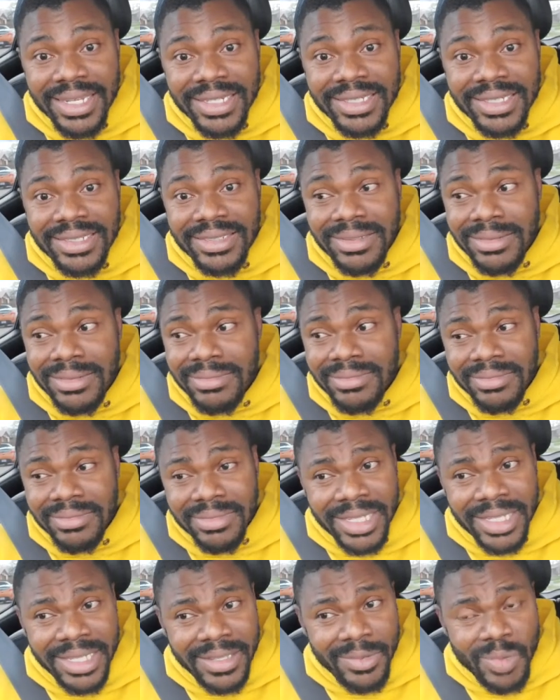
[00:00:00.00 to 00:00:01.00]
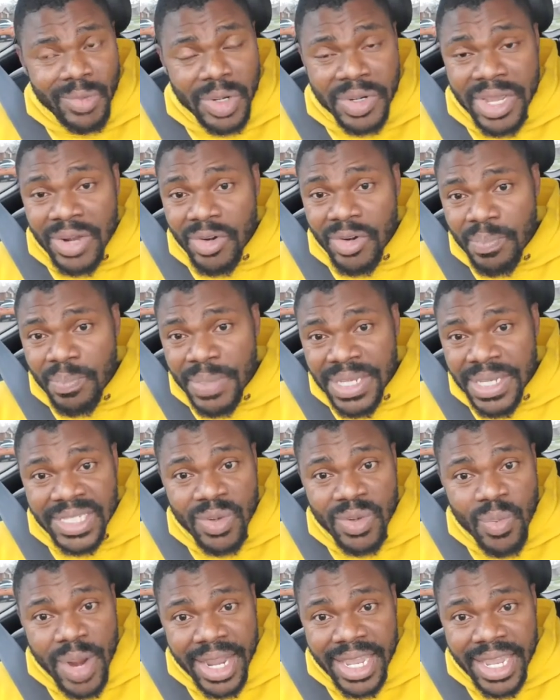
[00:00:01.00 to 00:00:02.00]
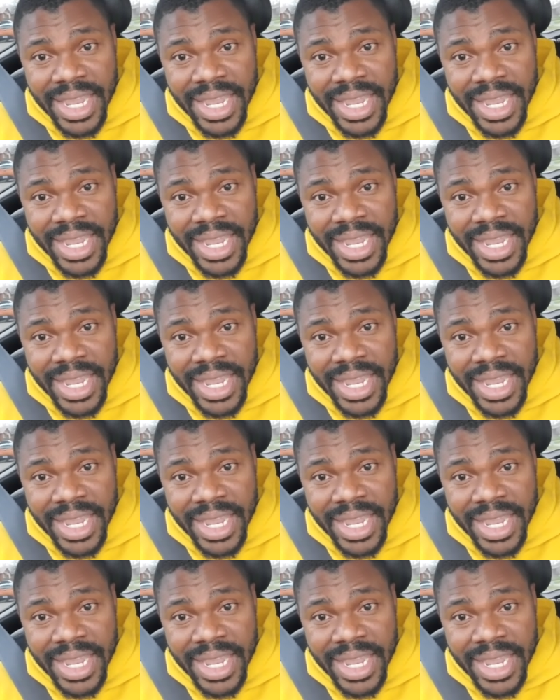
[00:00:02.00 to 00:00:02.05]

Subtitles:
Maybe you know how to braid hair.